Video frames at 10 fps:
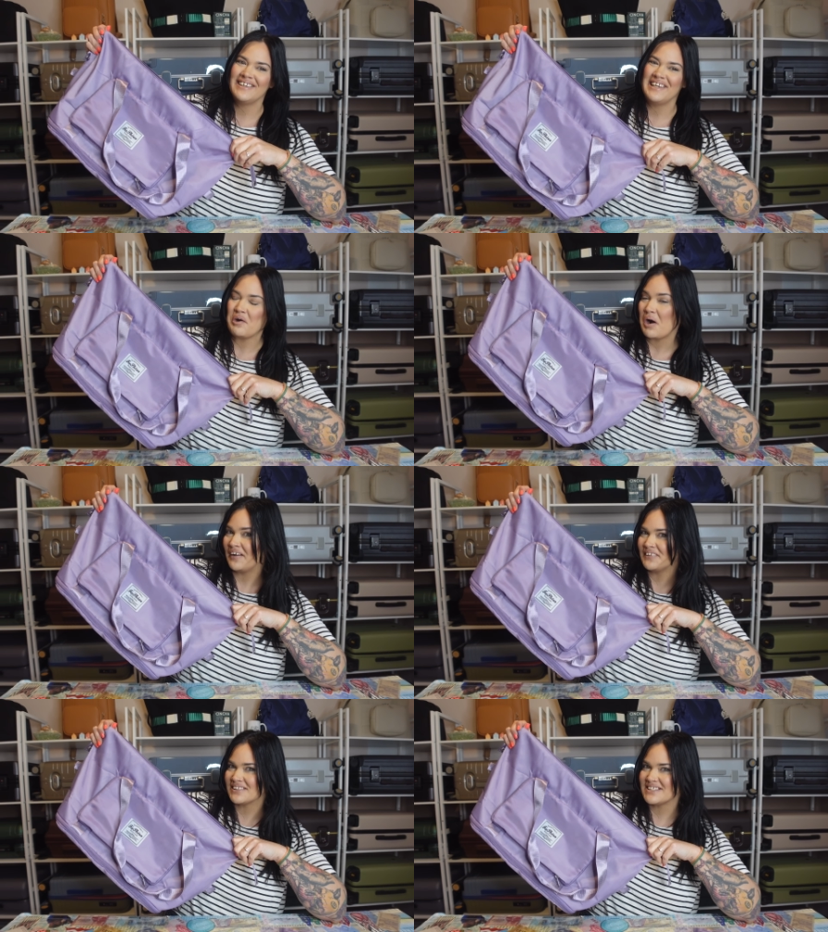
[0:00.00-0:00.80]
Now
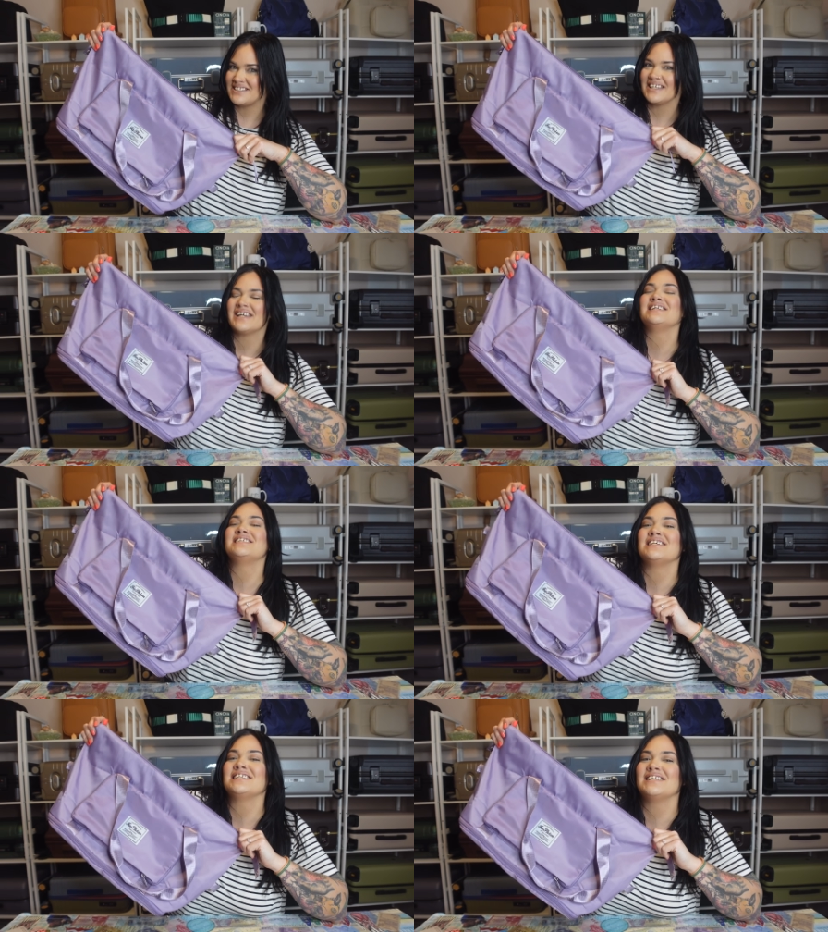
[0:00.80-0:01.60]
on the listing, it
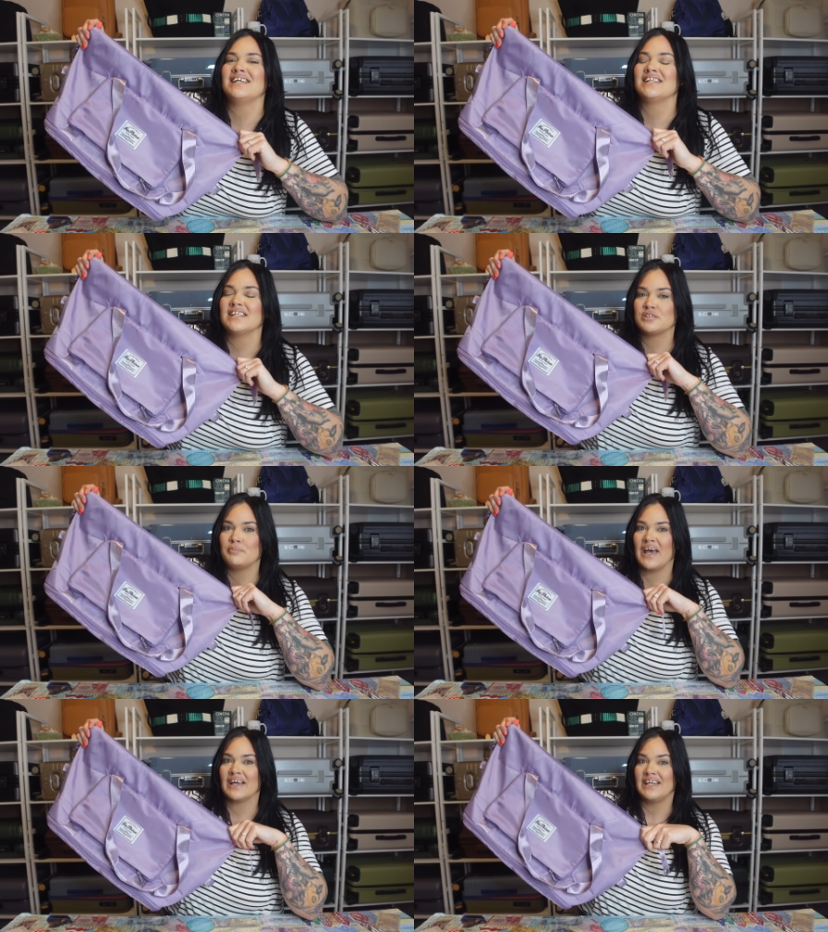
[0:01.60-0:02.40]
does say that this
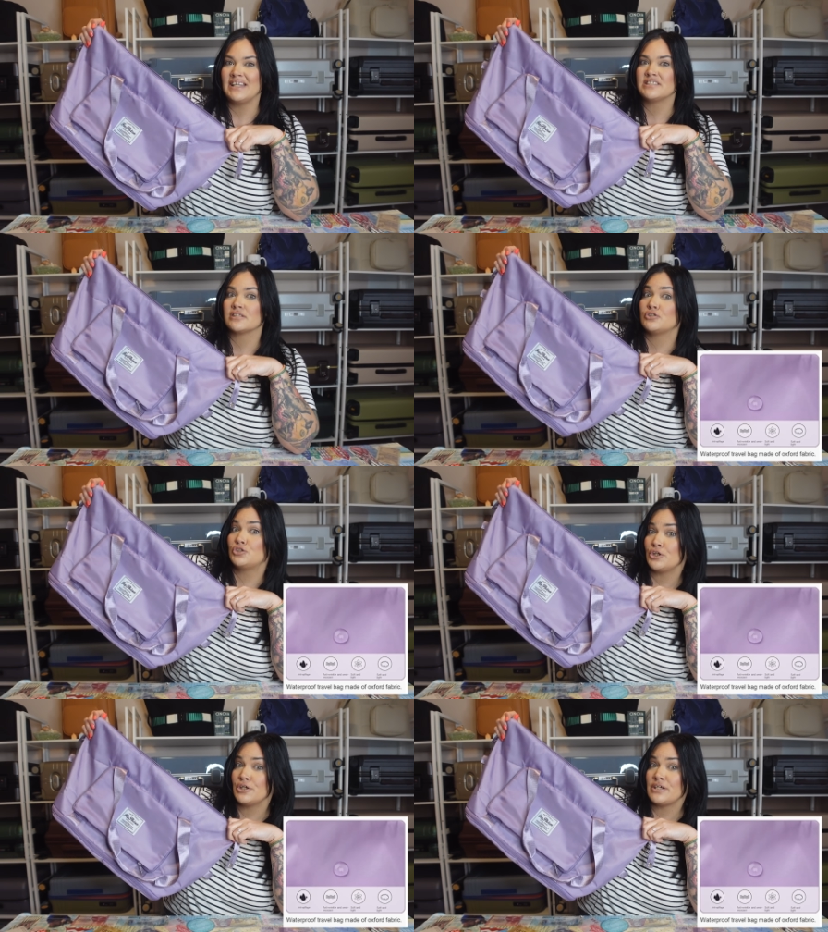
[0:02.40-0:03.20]
bag is
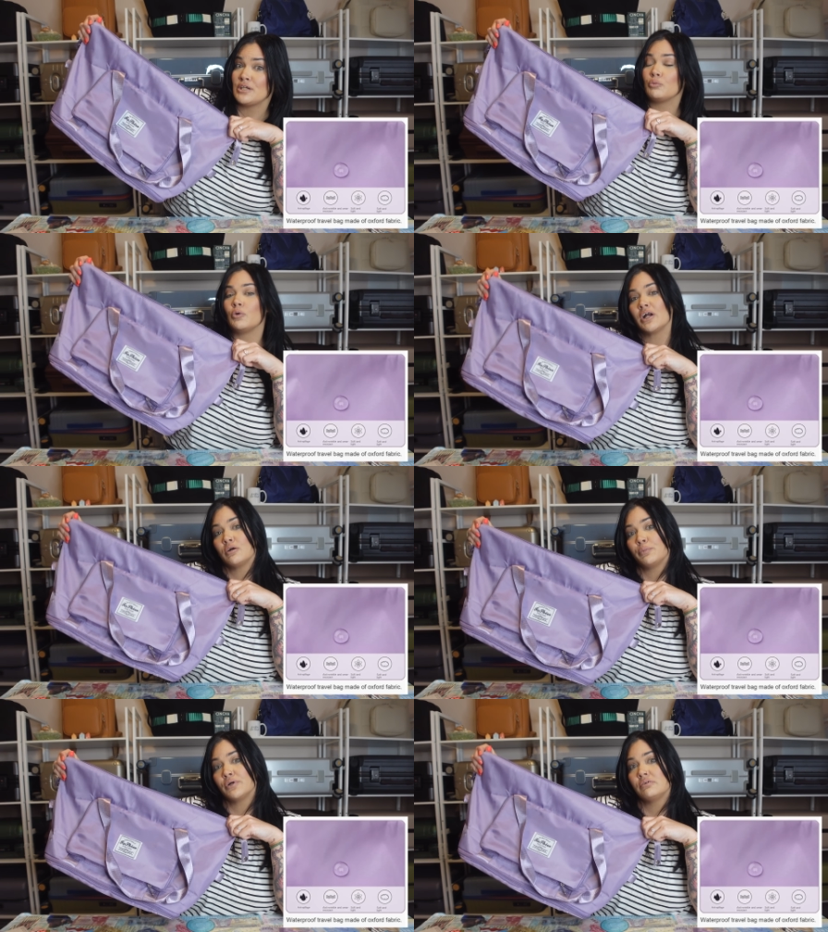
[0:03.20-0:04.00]
sturdy,
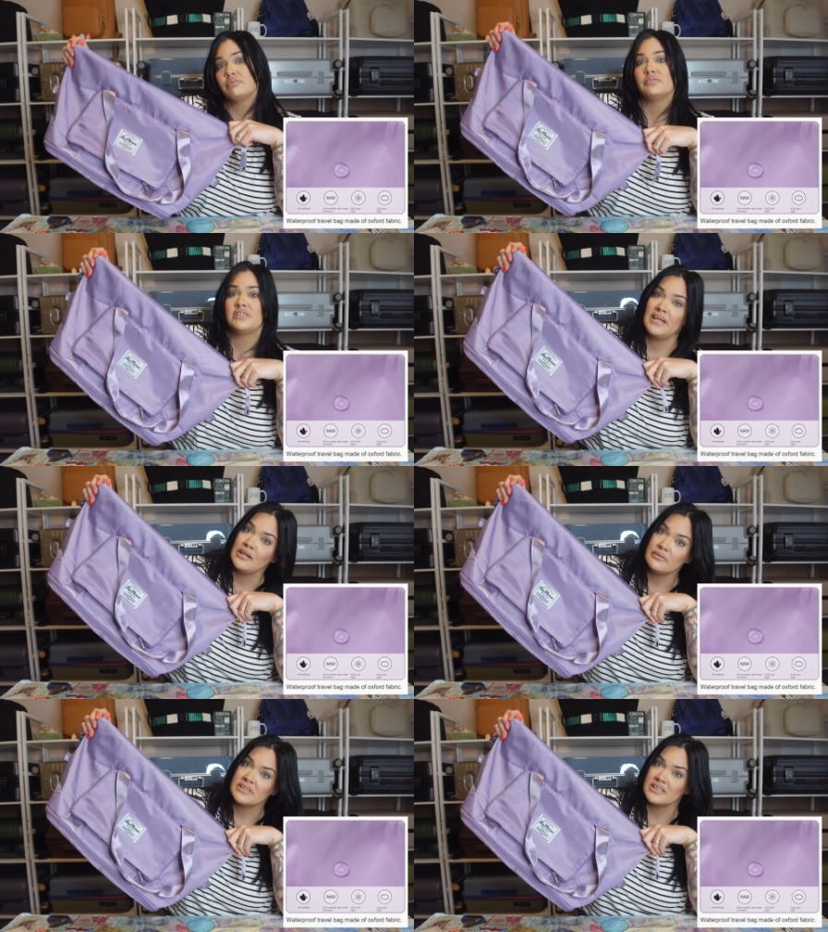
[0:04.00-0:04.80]
waterproof, tear
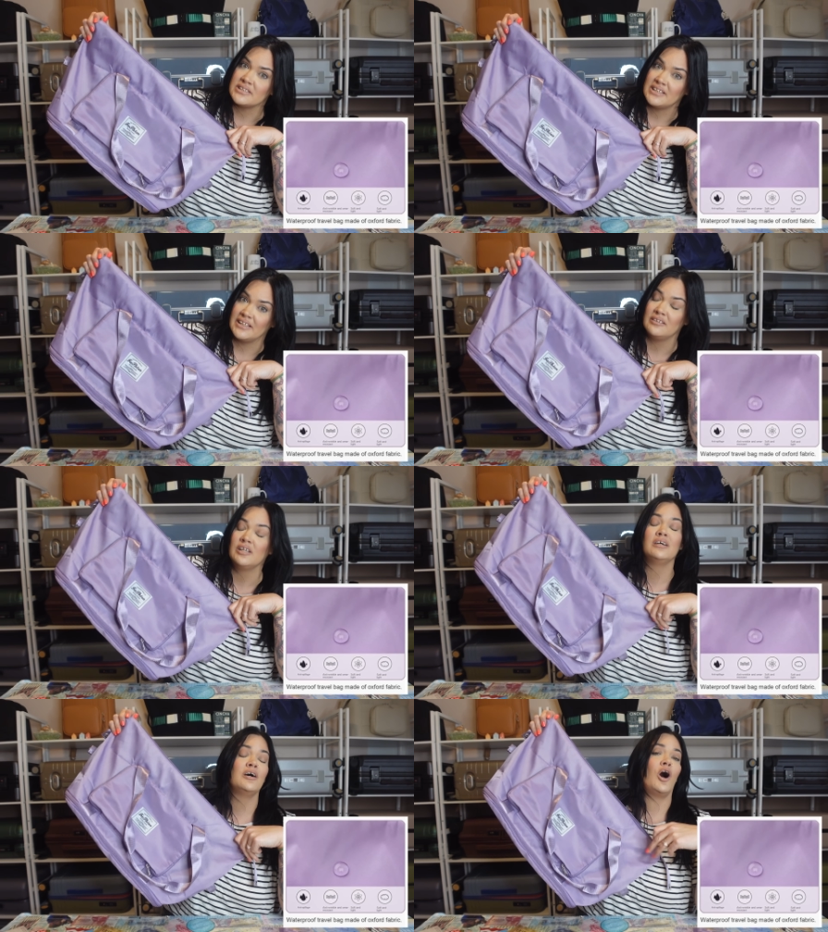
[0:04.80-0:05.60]
resistant,
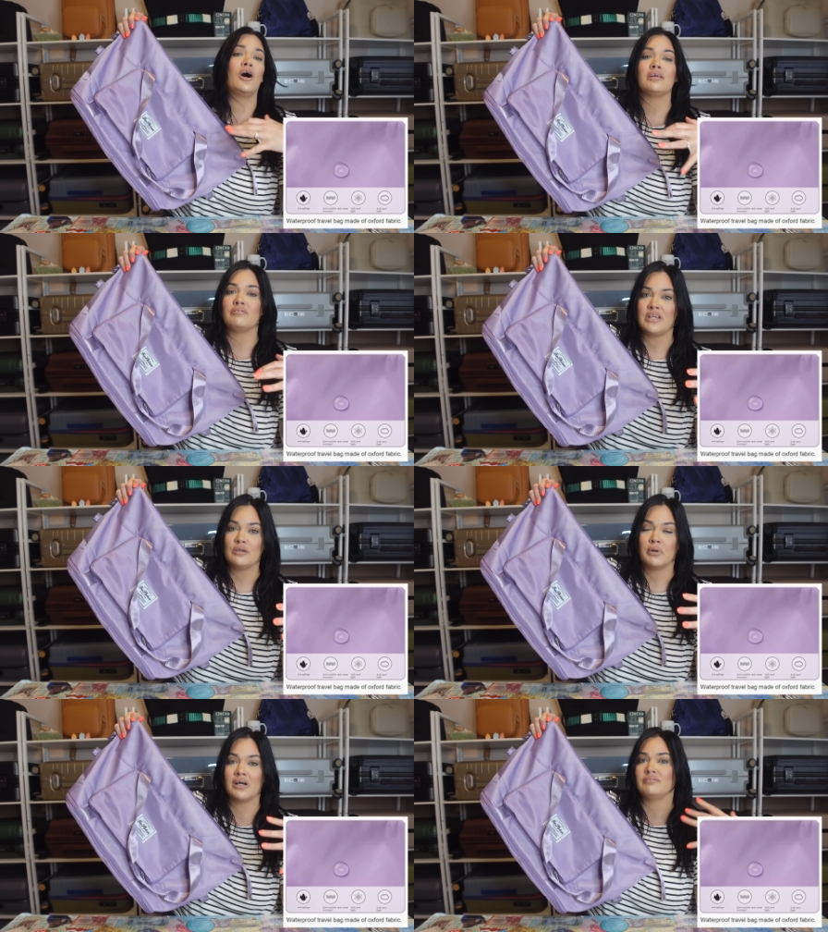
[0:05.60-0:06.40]
all of the
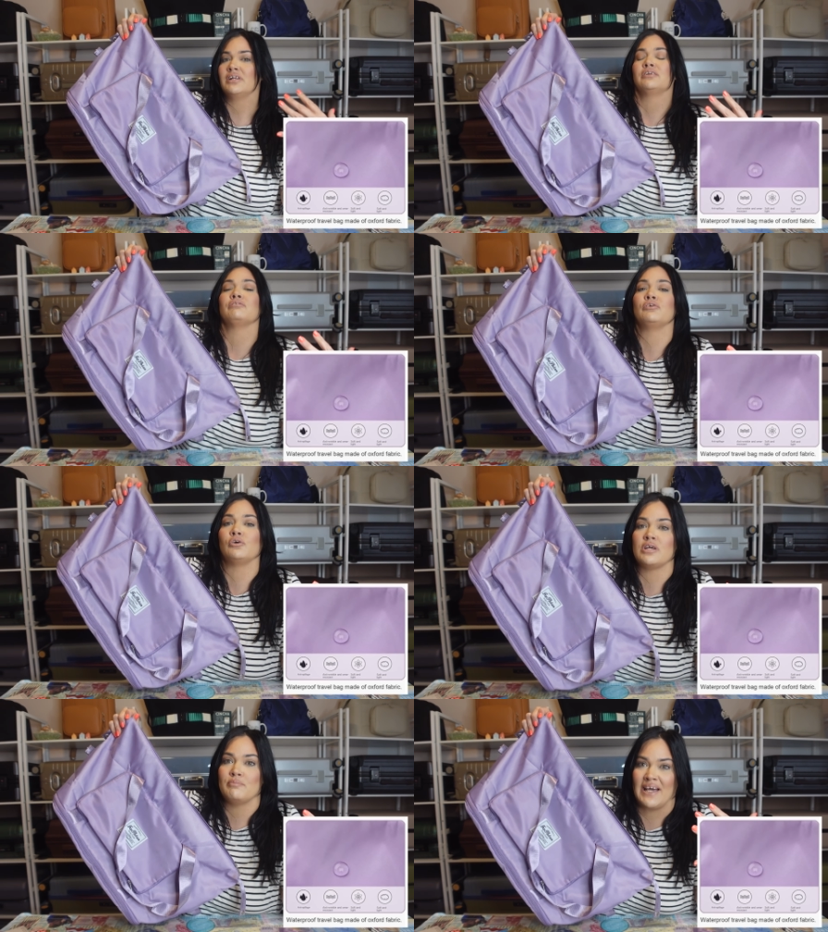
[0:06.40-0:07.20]
above that the
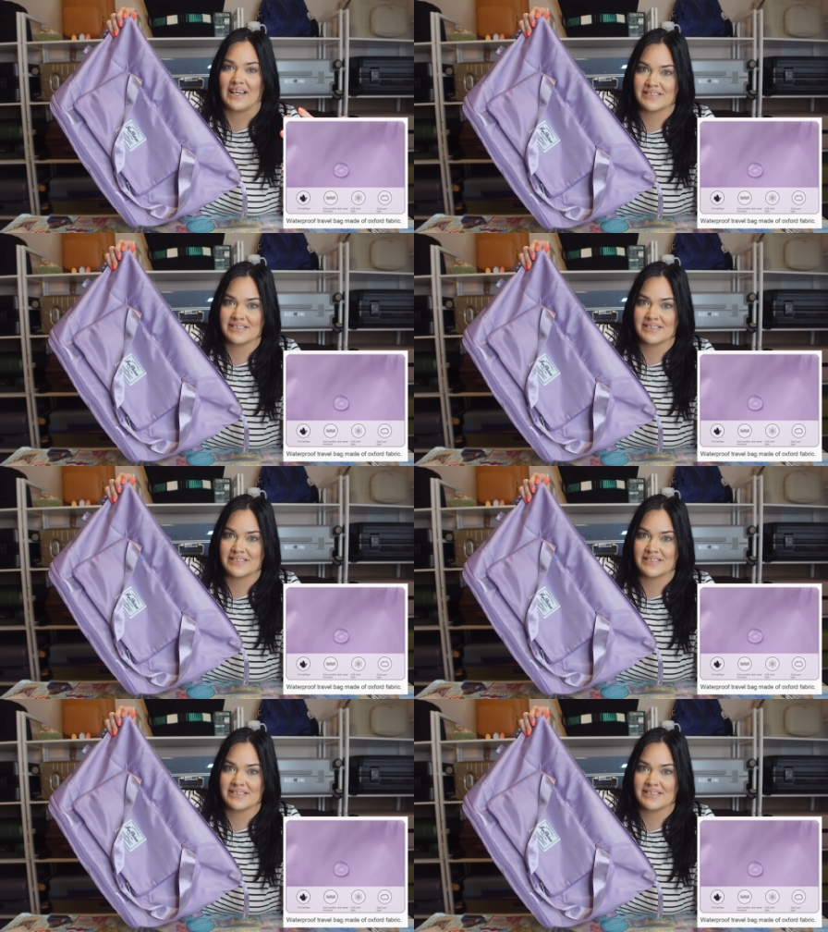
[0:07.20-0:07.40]
FOLDIE bag